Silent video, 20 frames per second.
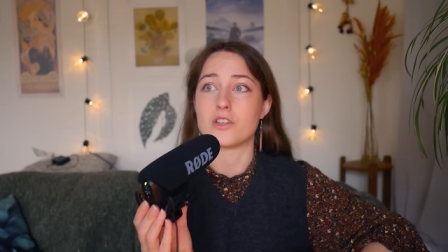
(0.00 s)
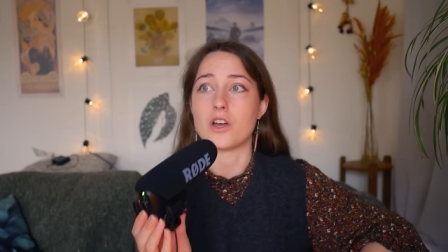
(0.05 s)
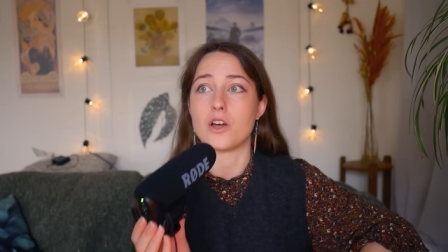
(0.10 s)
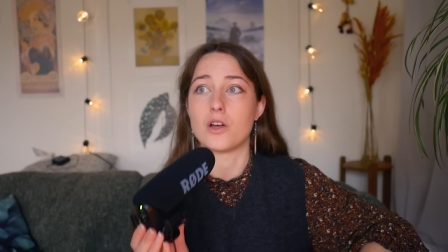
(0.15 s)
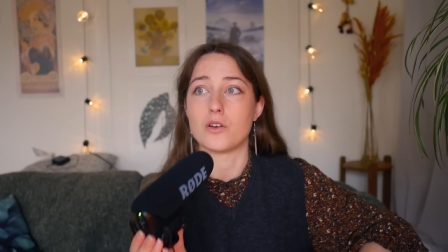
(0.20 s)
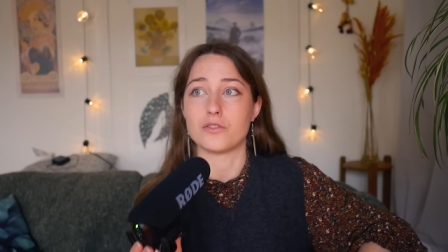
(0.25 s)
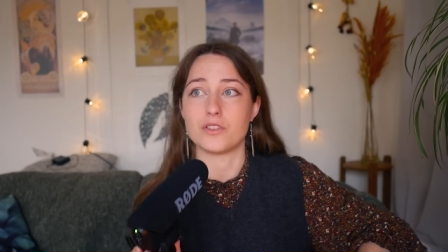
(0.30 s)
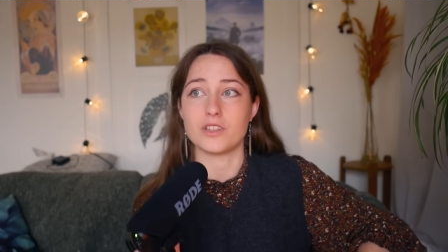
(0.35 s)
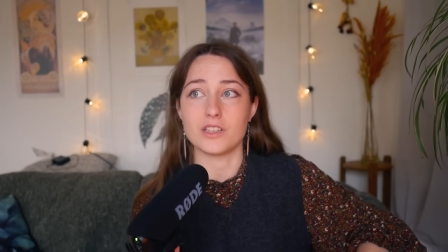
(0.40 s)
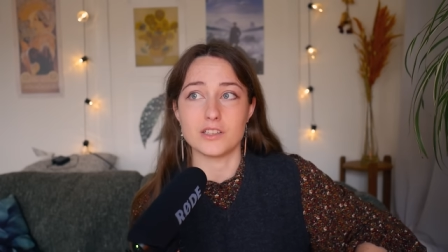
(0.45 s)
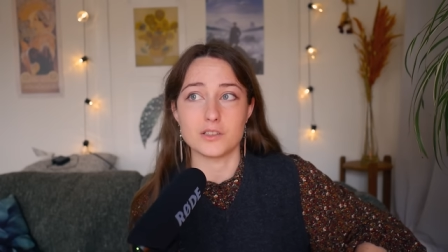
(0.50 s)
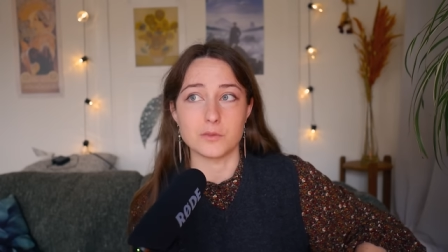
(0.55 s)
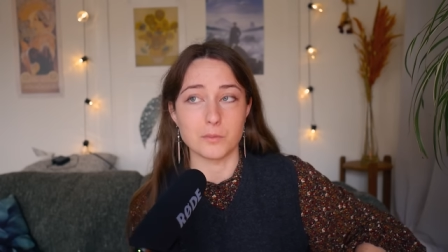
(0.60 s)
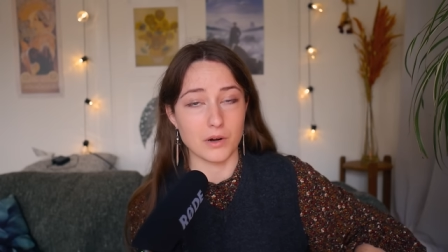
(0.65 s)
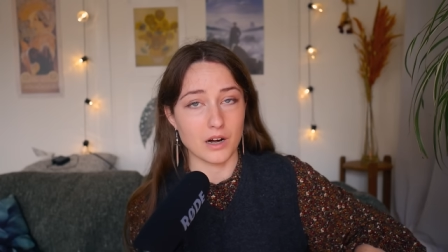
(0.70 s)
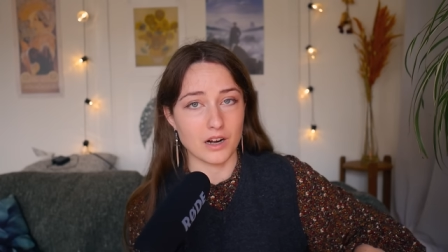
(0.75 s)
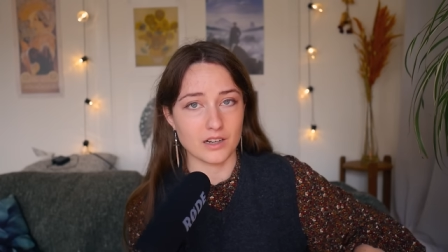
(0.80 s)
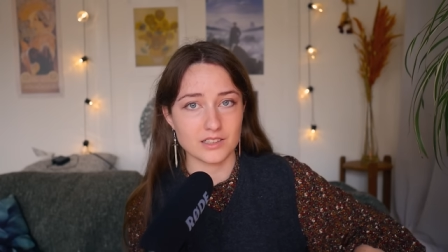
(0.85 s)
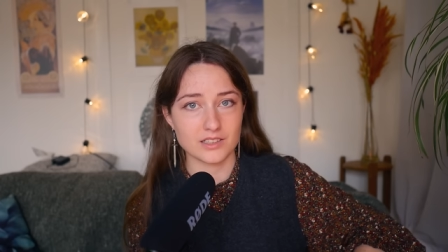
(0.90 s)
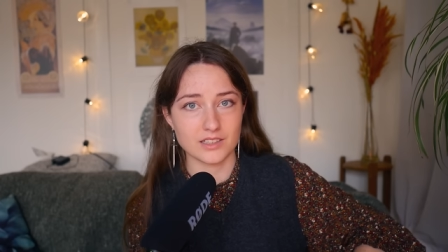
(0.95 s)
of these
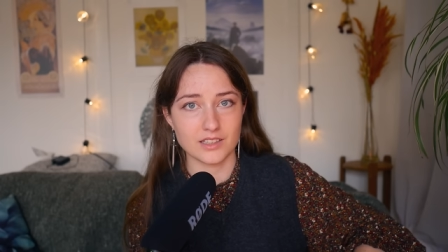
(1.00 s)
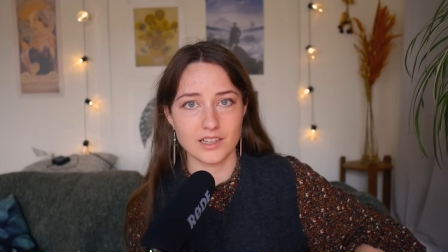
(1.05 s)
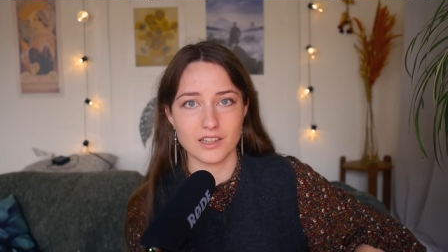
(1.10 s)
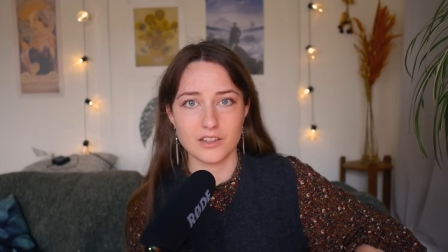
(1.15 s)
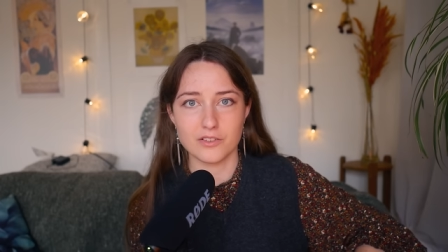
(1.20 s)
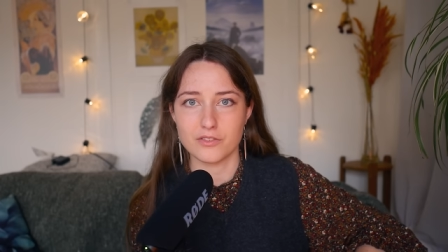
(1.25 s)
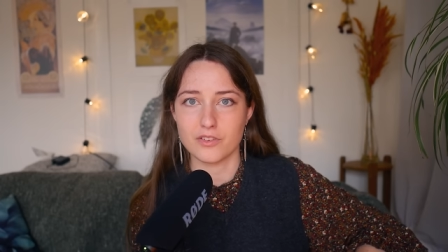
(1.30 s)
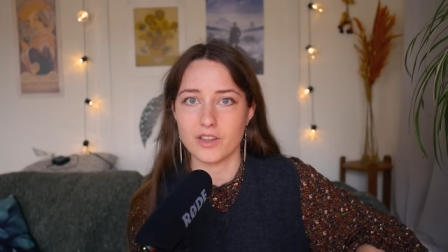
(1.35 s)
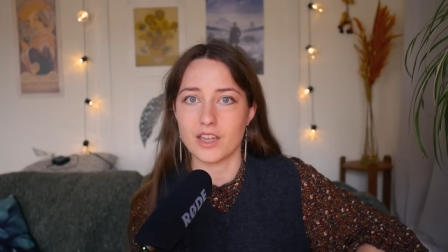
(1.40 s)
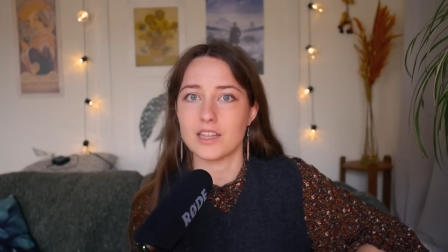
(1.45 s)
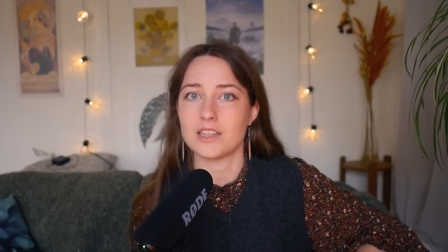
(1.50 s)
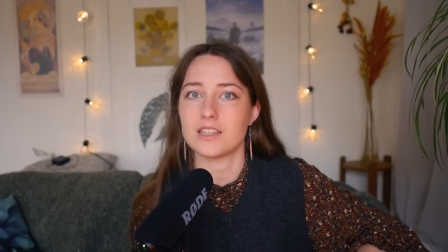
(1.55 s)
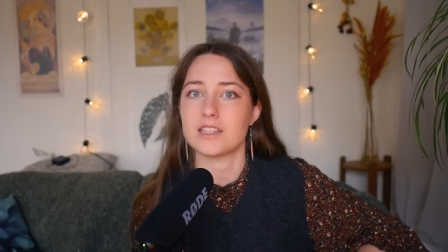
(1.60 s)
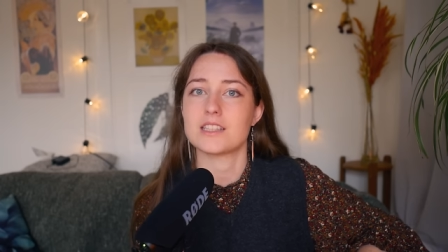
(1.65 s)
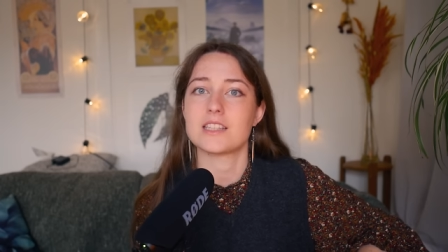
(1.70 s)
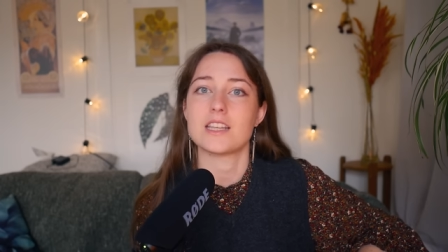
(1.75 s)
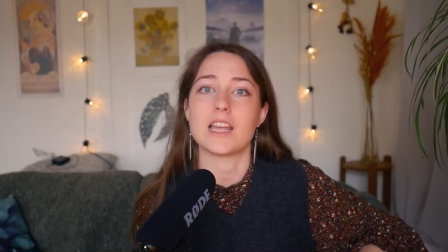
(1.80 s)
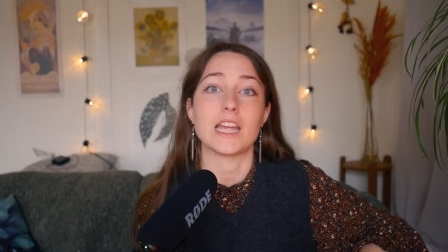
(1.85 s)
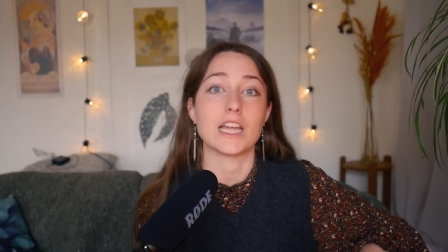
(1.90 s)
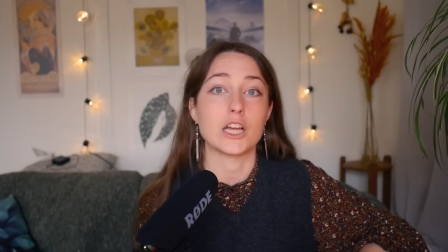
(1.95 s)
boxing
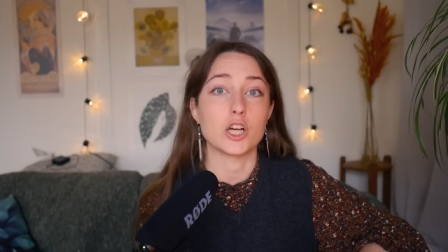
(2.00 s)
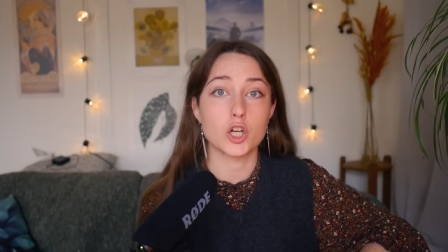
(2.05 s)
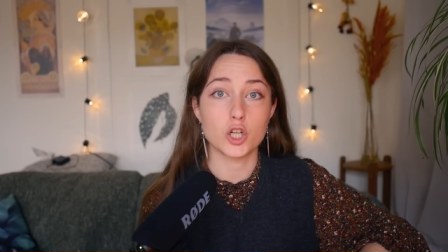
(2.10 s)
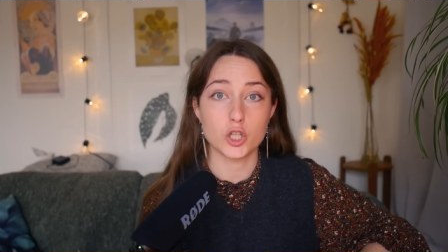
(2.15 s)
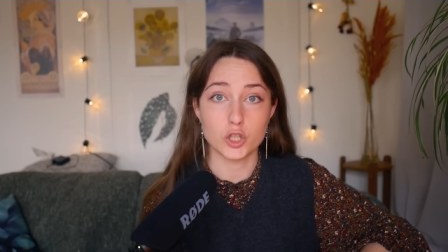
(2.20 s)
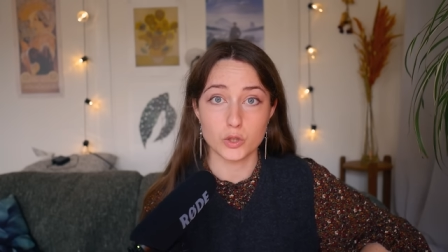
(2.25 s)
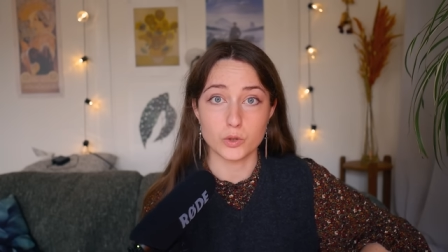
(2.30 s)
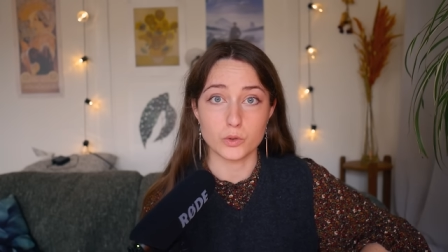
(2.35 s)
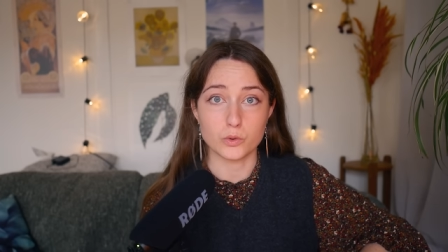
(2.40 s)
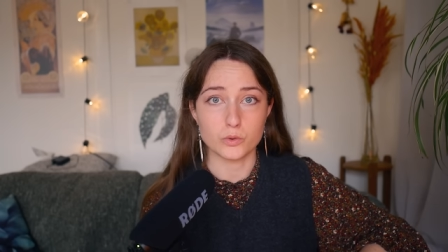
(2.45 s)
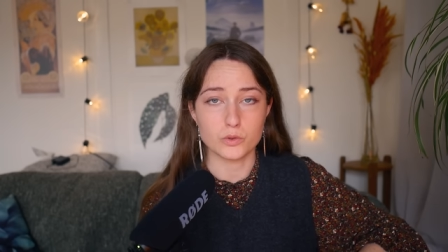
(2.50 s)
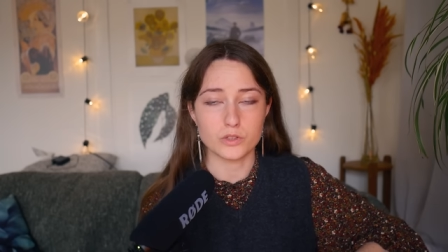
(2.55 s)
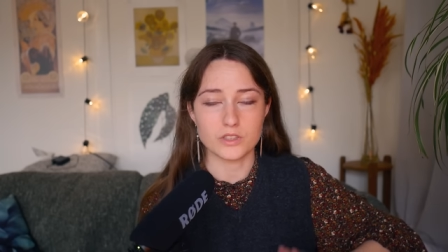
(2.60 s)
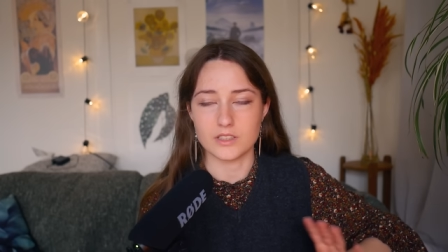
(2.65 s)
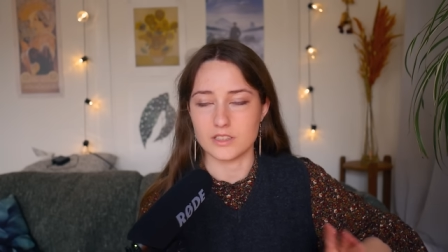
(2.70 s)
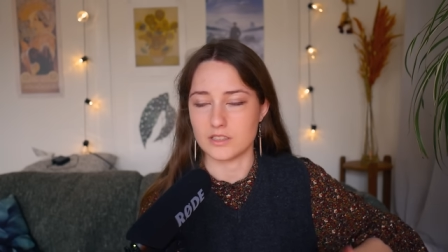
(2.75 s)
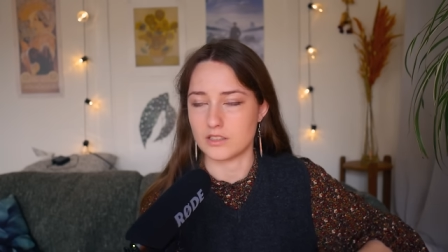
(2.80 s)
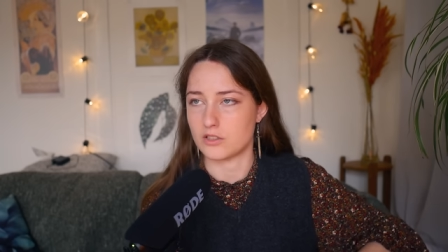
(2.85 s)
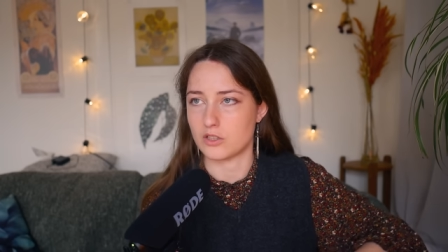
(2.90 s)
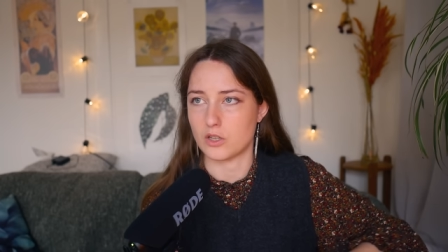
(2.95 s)
events include,
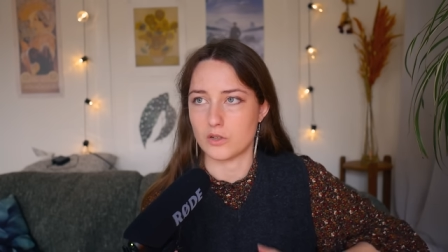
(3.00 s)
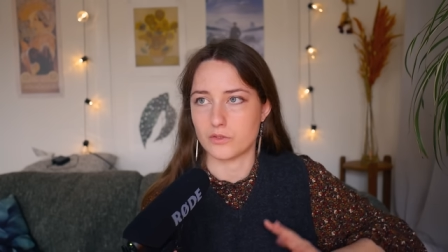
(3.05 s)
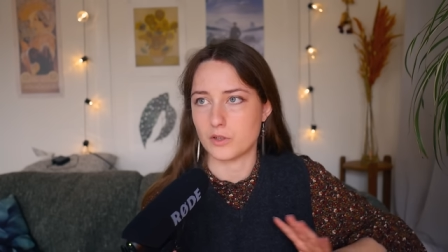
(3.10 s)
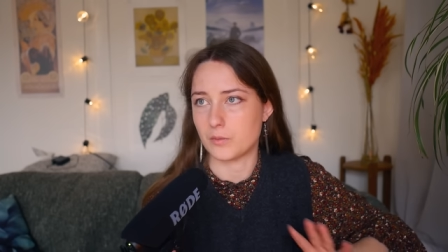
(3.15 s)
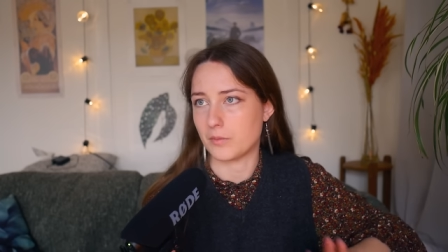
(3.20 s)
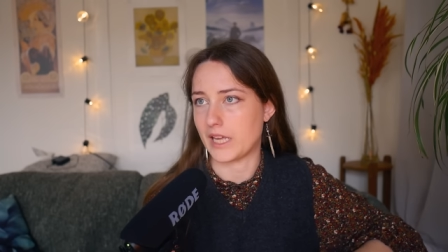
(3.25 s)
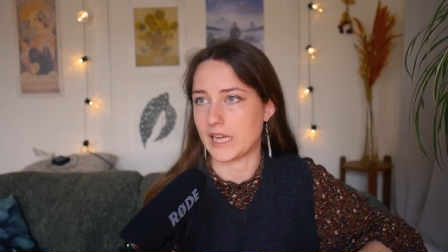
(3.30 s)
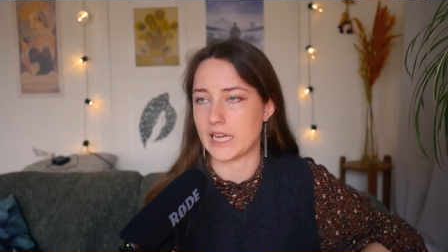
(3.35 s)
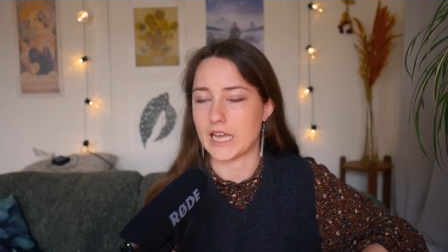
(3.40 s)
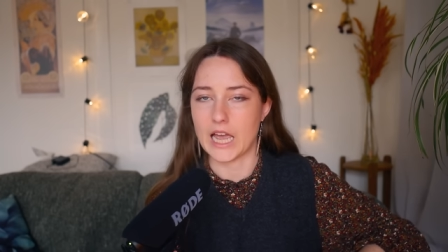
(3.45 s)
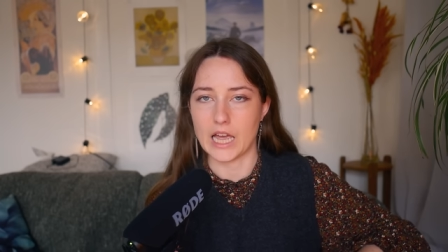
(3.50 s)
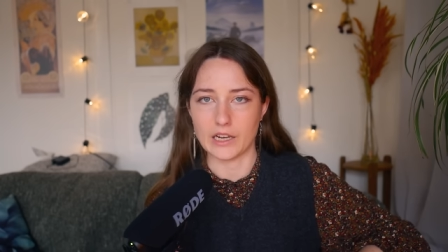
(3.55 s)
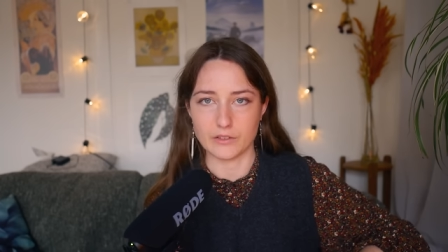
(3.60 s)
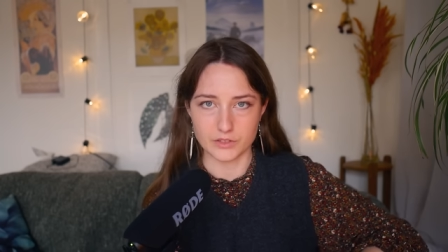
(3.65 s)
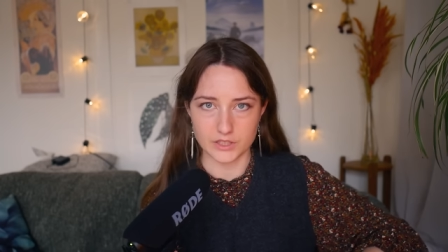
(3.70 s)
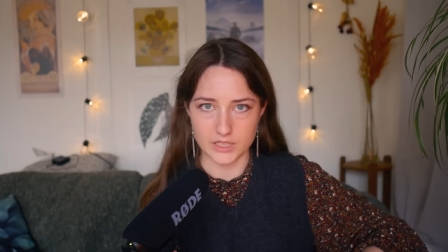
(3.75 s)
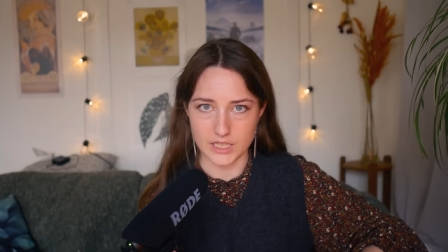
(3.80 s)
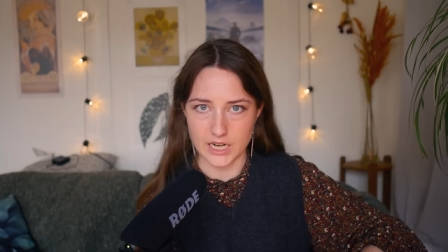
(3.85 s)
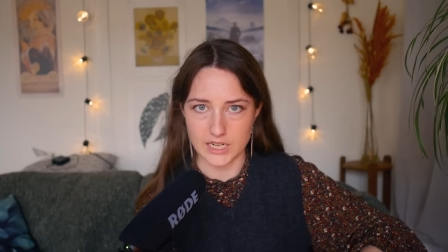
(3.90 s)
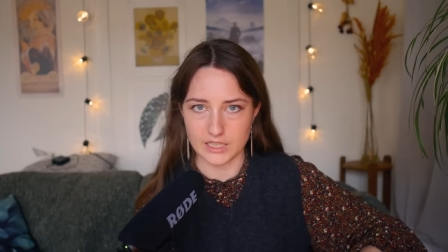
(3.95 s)
this is all from like
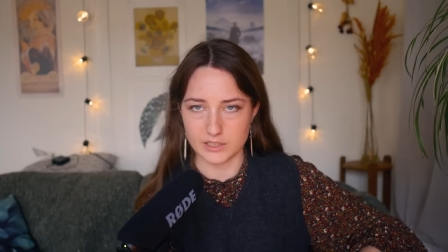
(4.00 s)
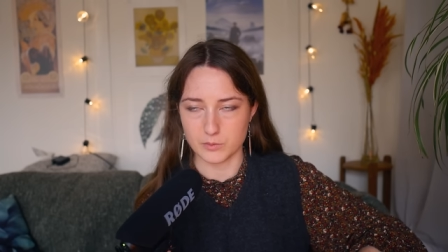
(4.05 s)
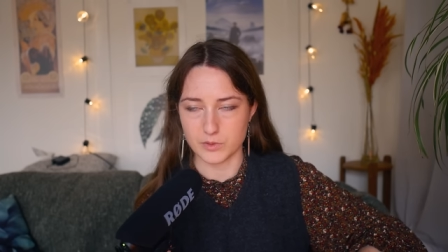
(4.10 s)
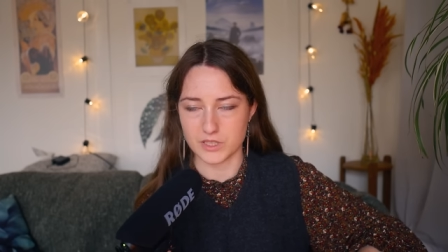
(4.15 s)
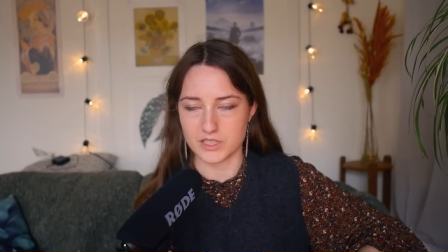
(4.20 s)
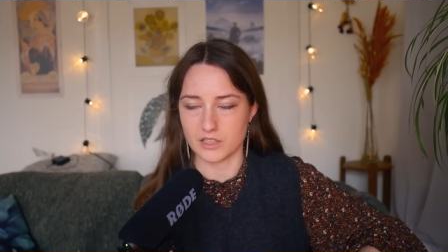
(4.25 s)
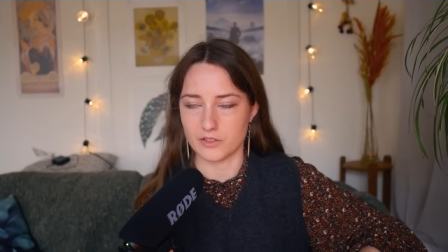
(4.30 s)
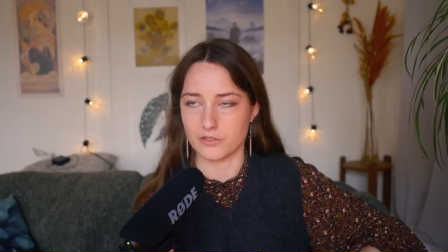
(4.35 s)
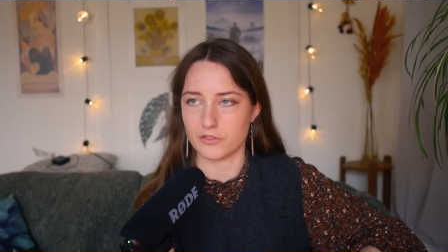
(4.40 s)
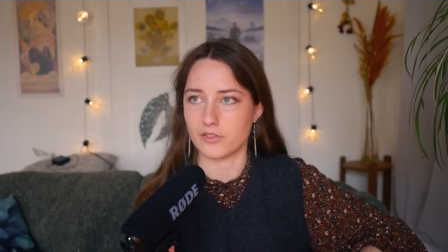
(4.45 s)
advertisements and